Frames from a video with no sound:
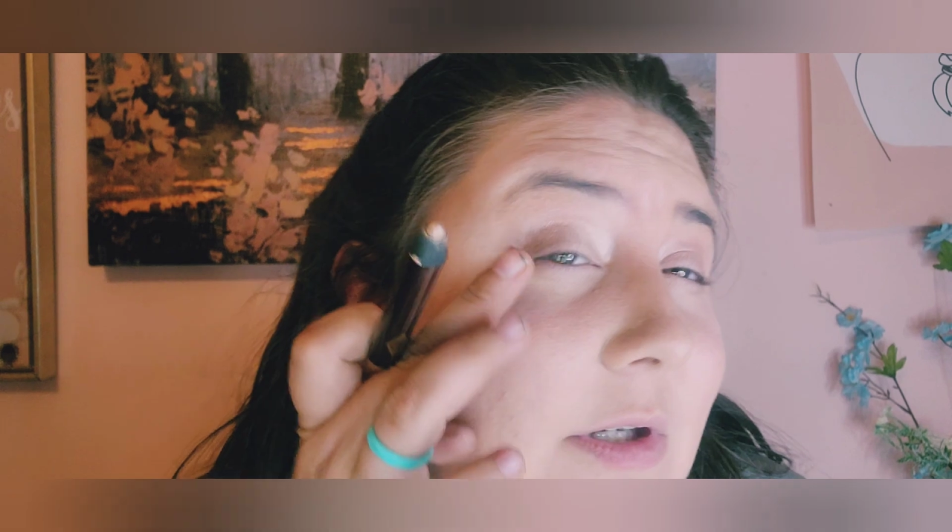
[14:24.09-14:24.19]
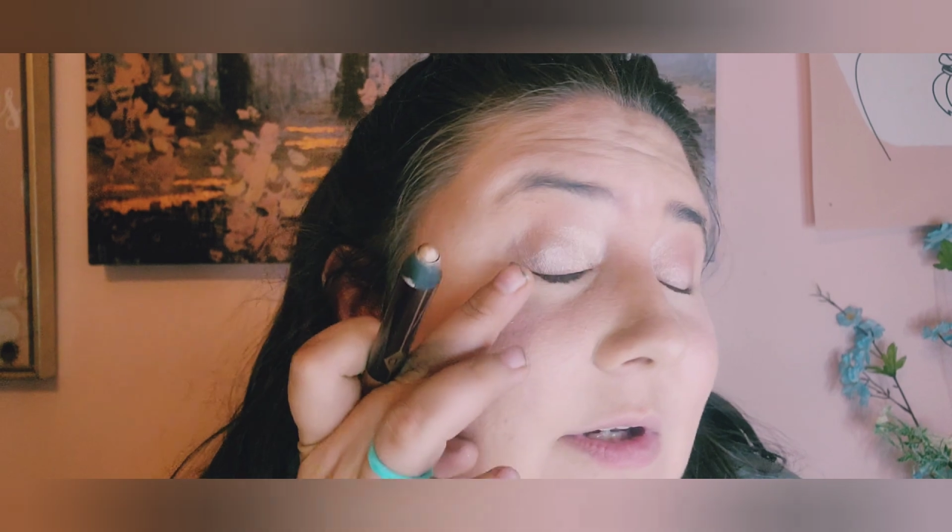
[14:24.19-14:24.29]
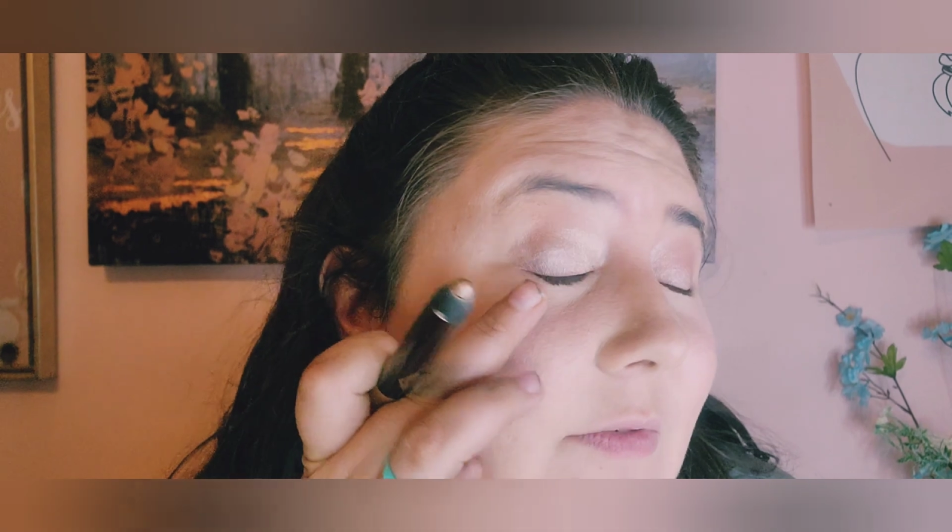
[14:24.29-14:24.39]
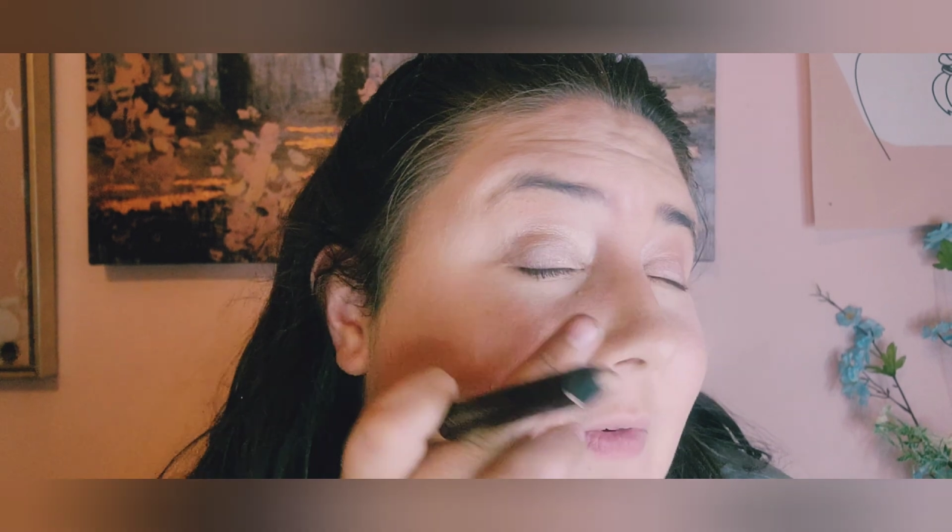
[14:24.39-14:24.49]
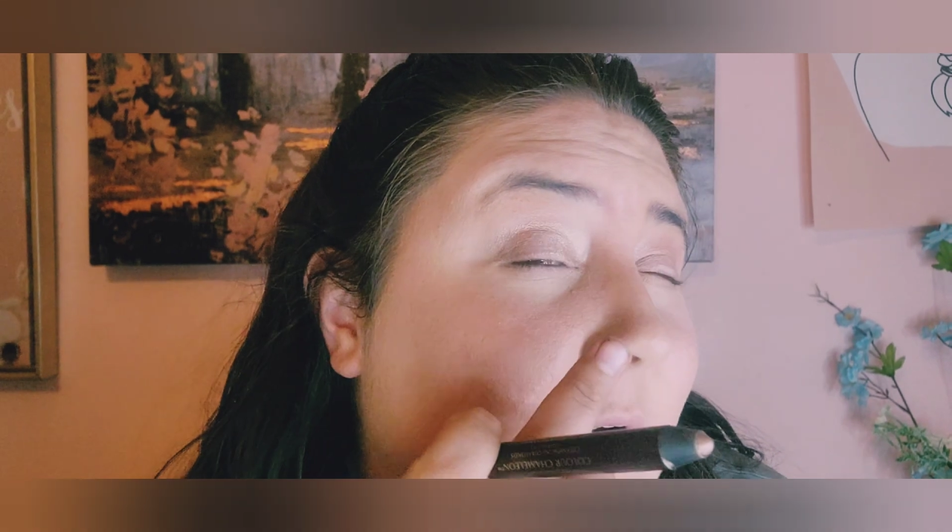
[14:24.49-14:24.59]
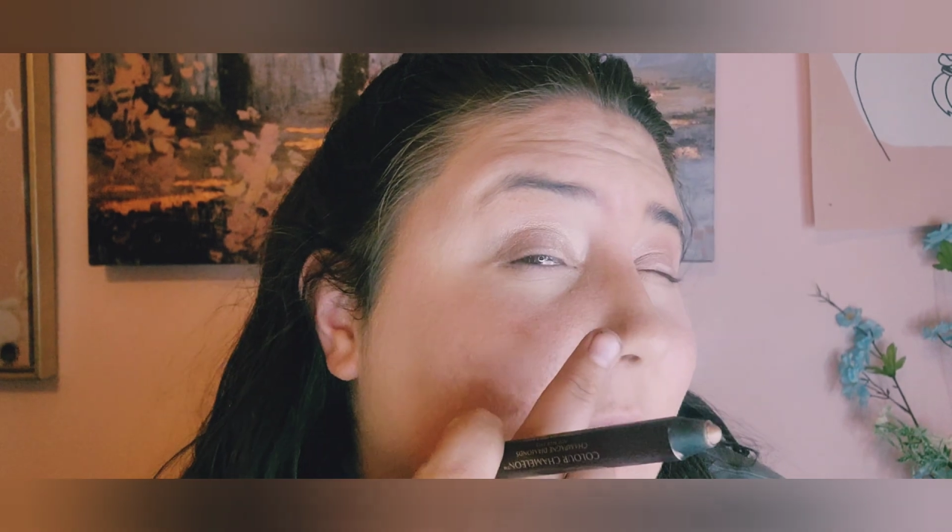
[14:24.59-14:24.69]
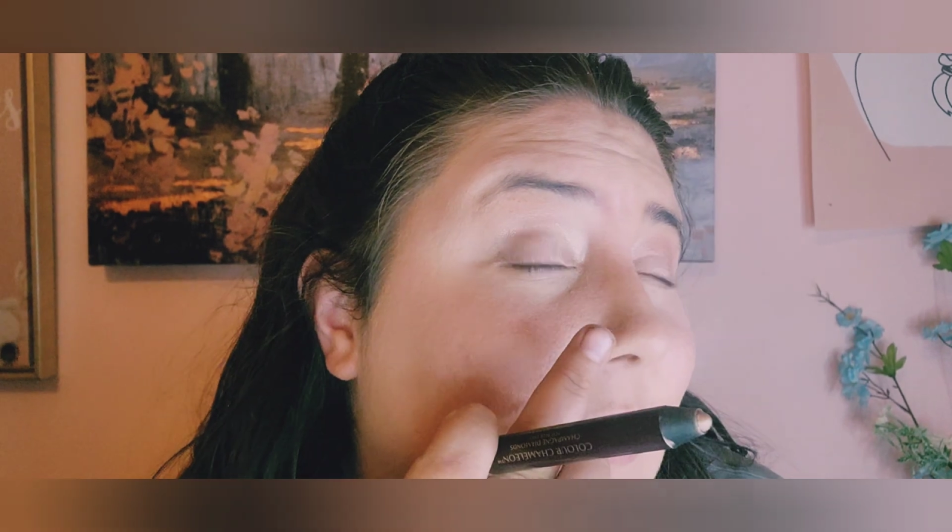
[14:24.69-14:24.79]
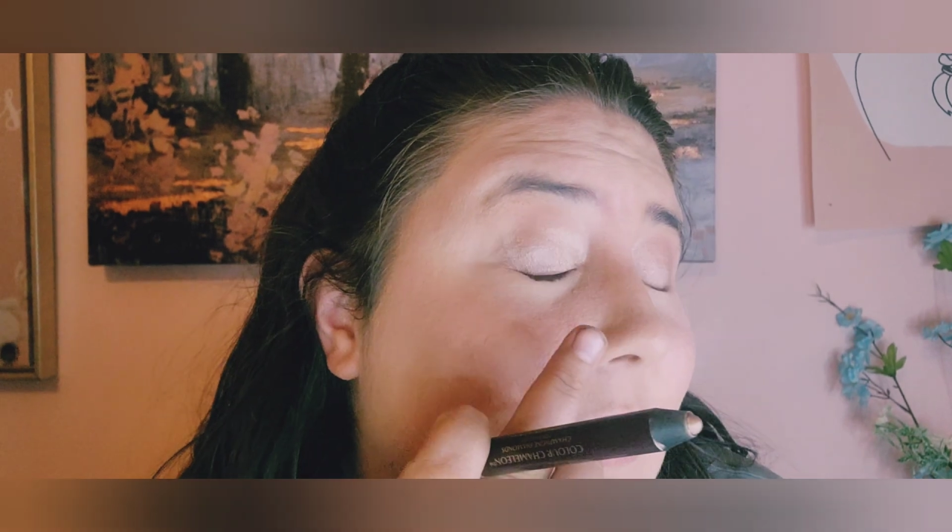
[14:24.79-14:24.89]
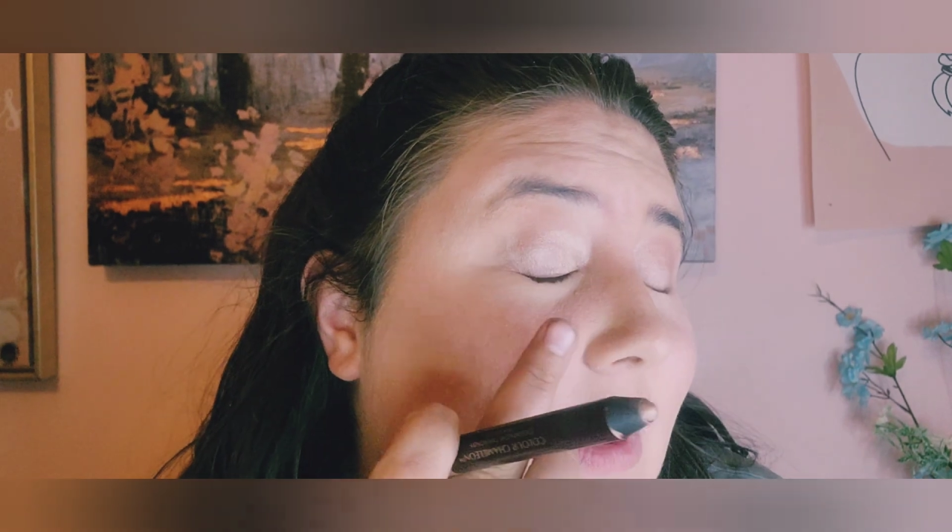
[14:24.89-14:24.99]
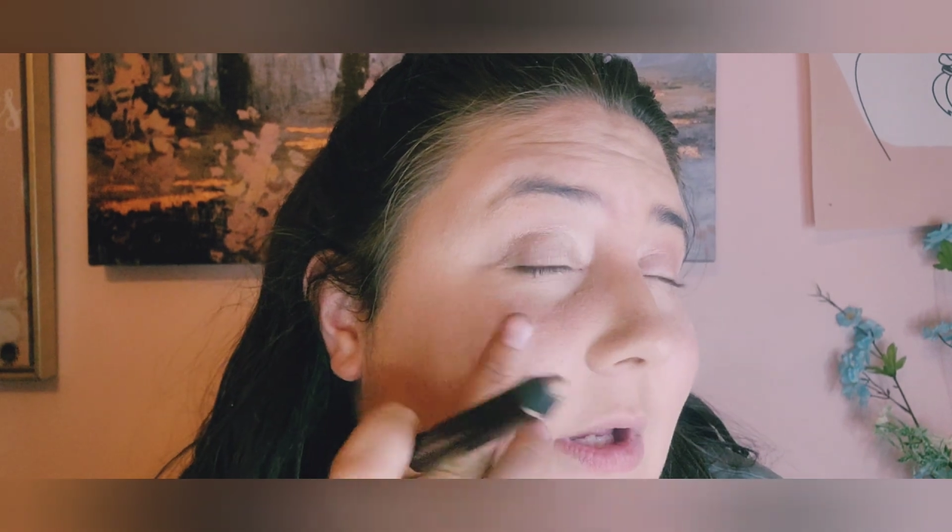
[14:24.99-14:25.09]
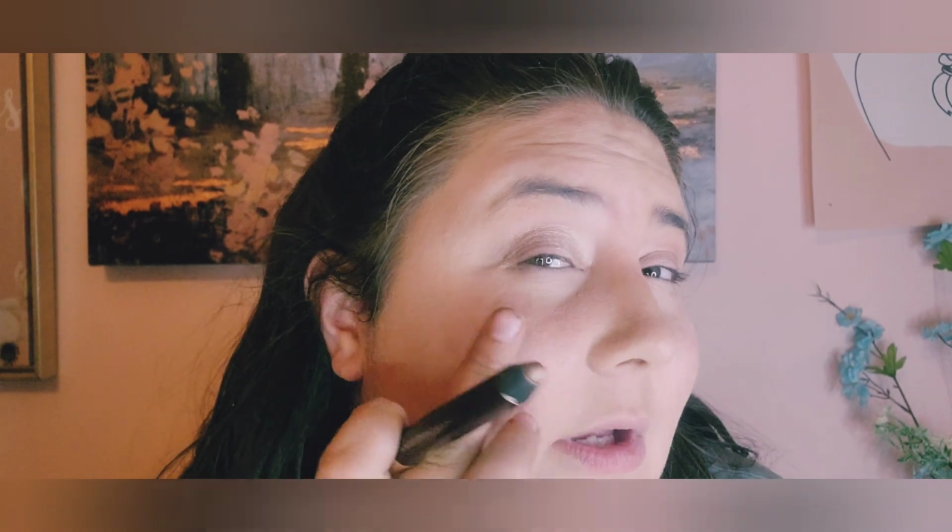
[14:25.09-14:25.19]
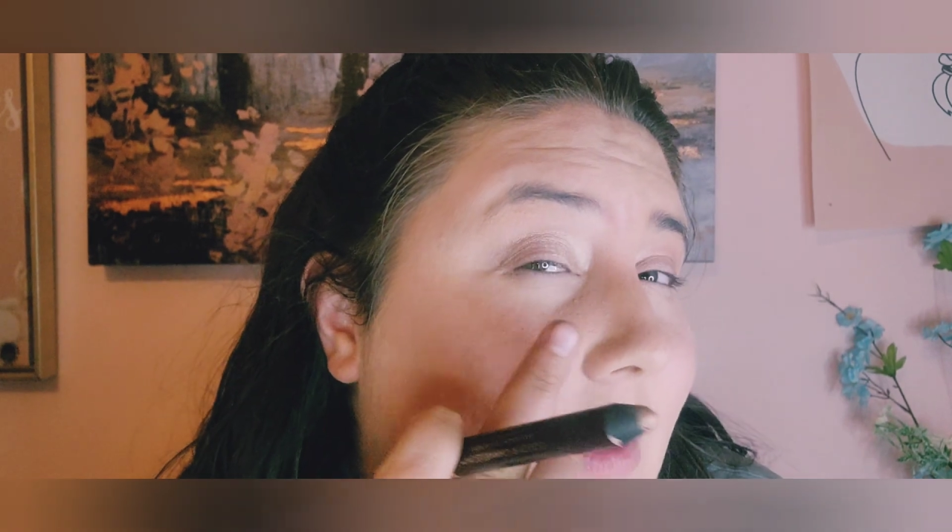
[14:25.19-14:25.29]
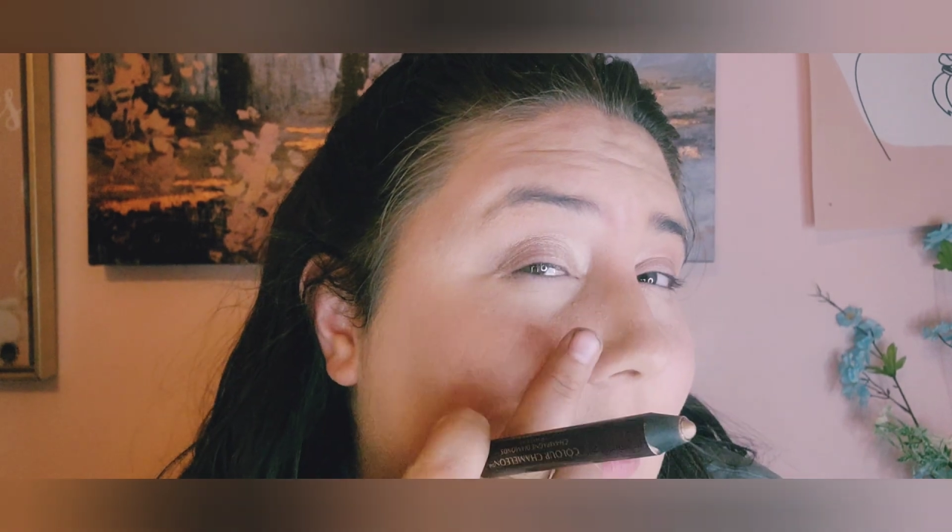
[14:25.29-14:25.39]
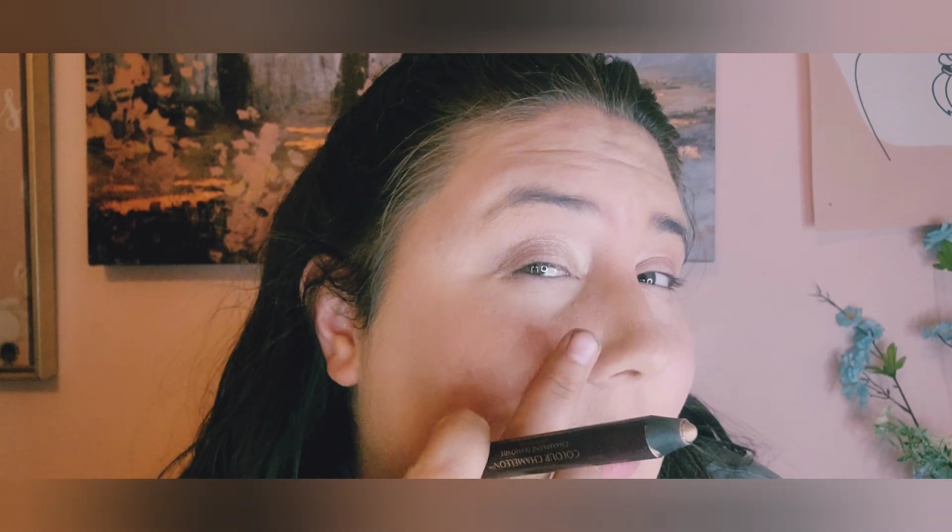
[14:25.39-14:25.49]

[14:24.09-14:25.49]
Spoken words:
different, like